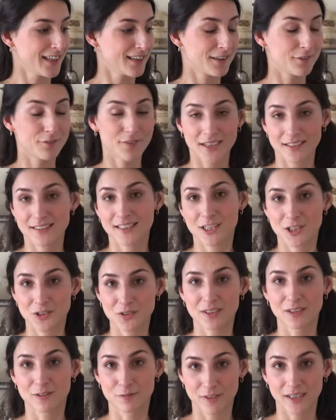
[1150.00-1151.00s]
the fact that you
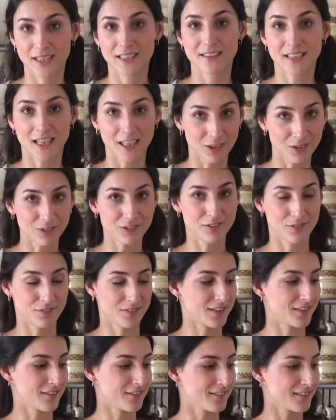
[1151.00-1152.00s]
can find a lot of
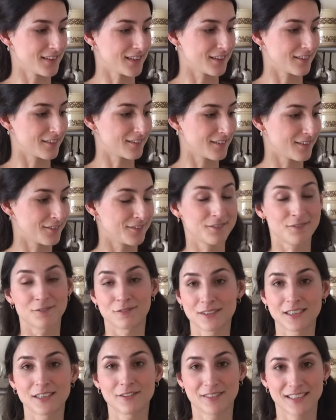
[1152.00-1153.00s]
these things is
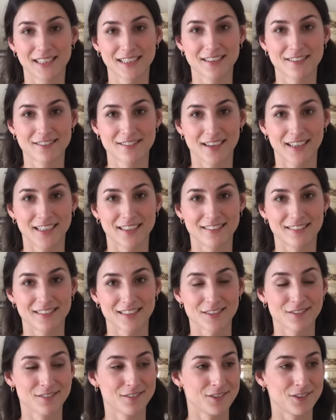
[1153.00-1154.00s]
really, really
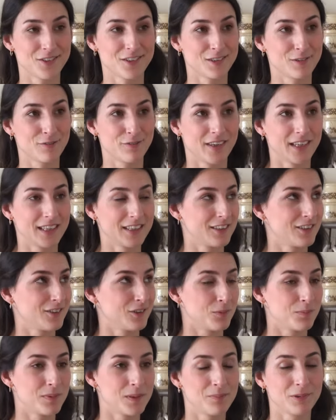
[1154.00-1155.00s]
exciting. So you can find, you
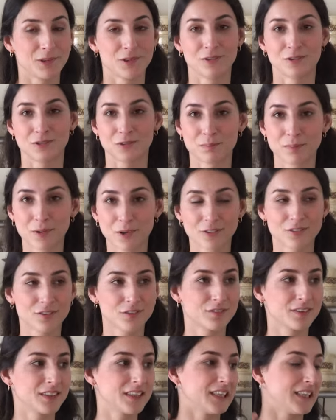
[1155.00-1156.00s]
know, people who do
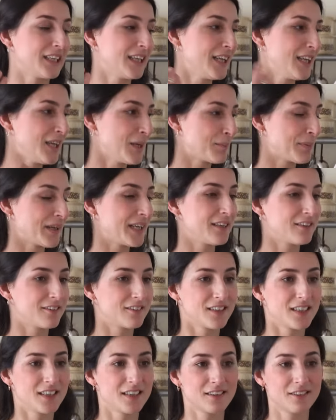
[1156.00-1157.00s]
pottery,
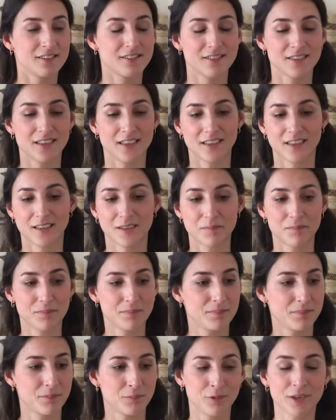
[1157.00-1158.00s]
paintings,
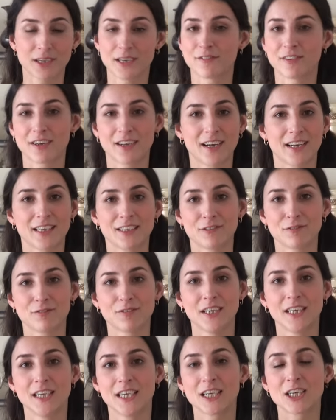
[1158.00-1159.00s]
whatever kind of
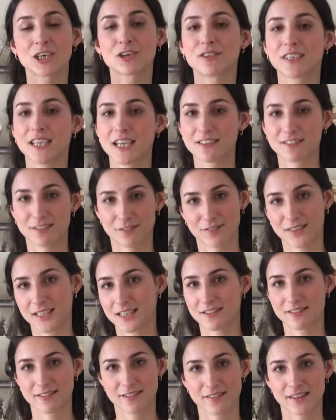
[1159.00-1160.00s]
creative
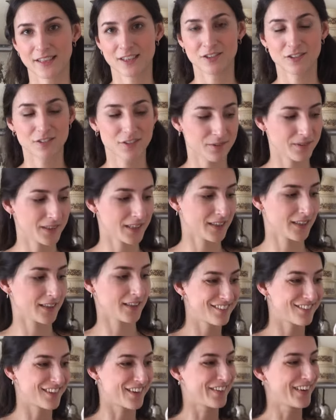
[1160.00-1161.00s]
things that they're doing.
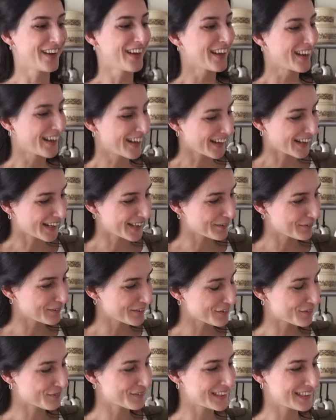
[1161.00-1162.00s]
So I
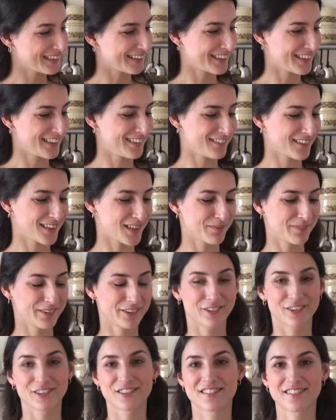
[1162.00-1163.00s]
was really lucky to come
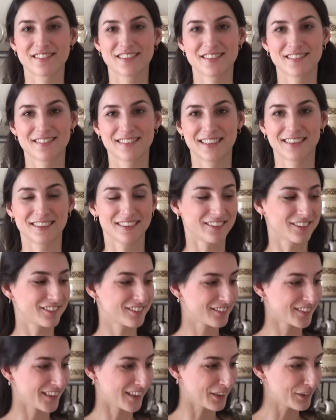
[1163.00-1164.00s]
across this little
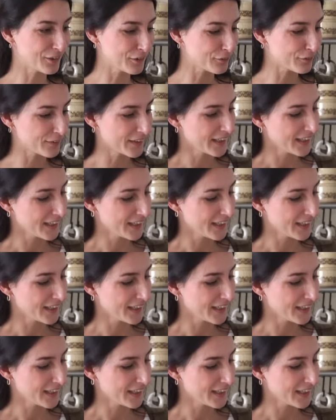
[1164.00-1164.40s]
shelf.